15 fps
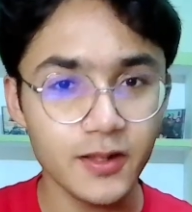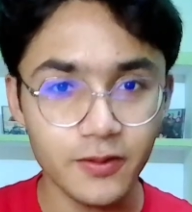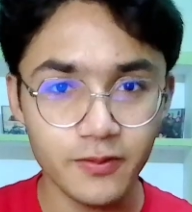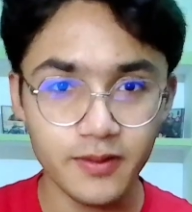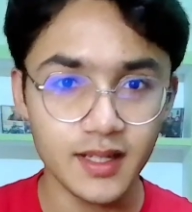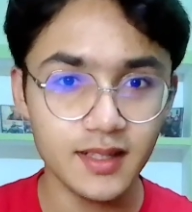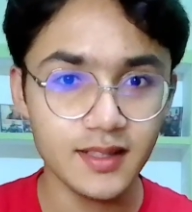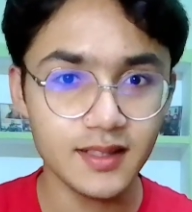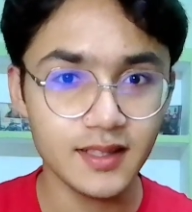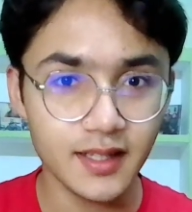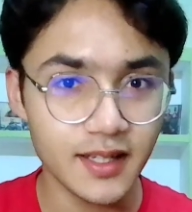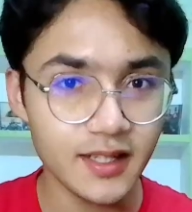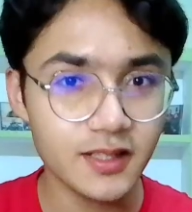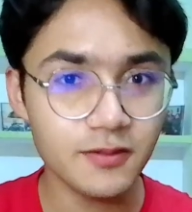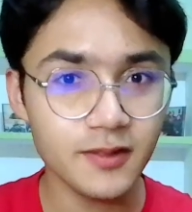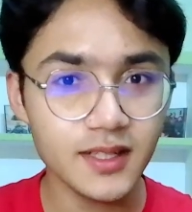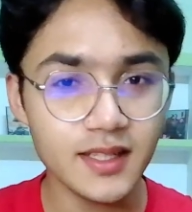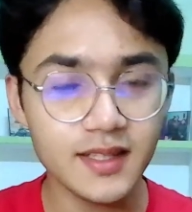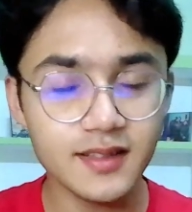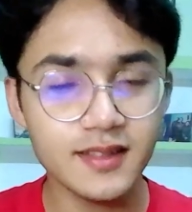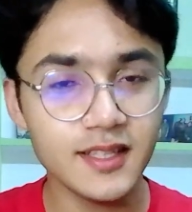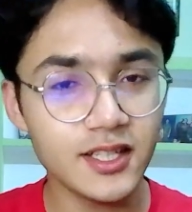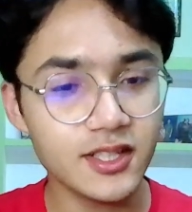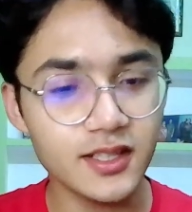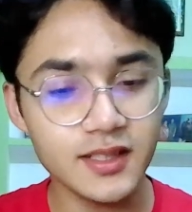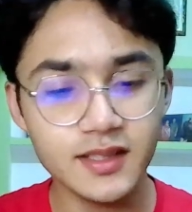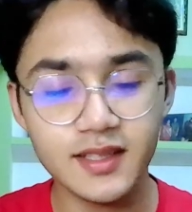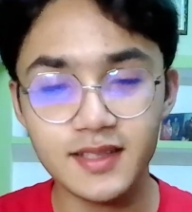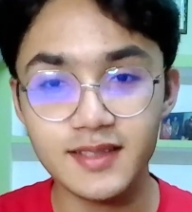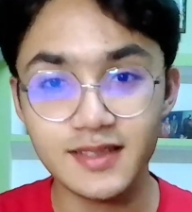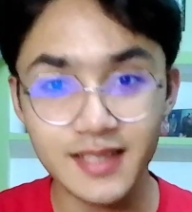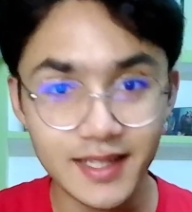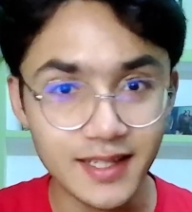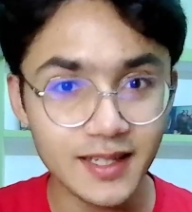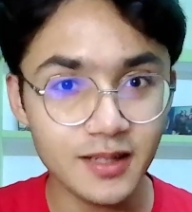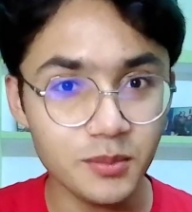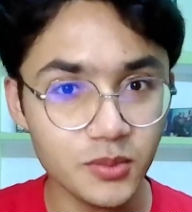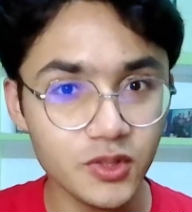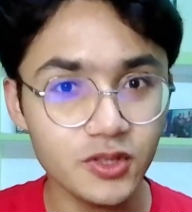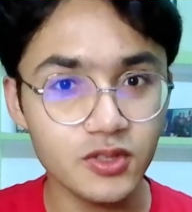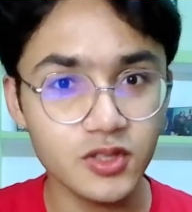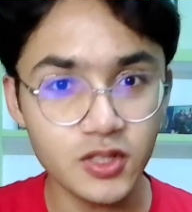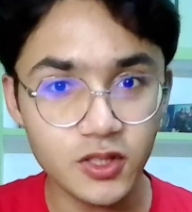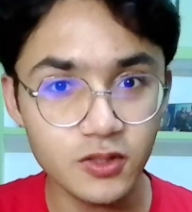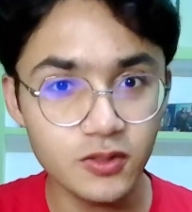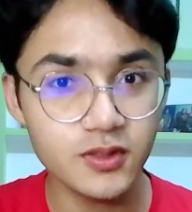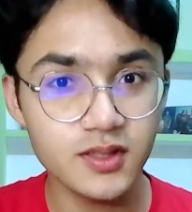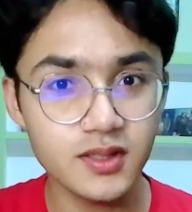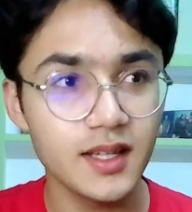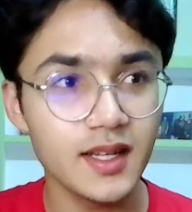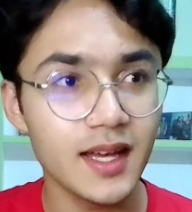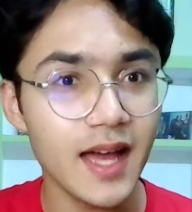Well, the next one is literally the second most used